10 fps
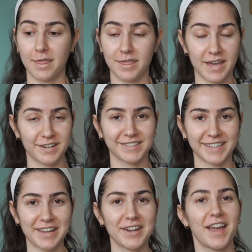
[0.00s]
that is
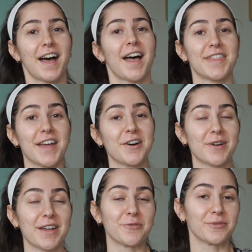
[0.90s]
that.
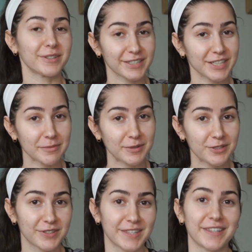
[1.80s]
Now, I will keep
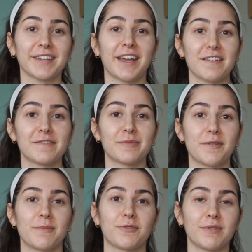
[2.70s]
using
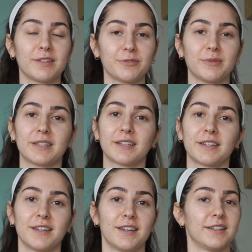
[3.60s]
F-Balm throughout the week,
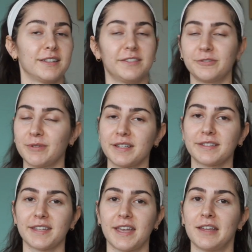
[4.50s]
different
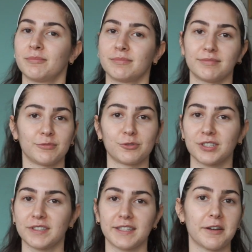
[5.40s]
ways, and we'll
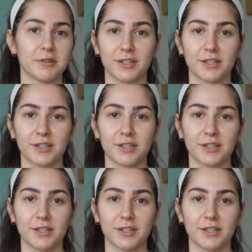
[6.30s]
just see how it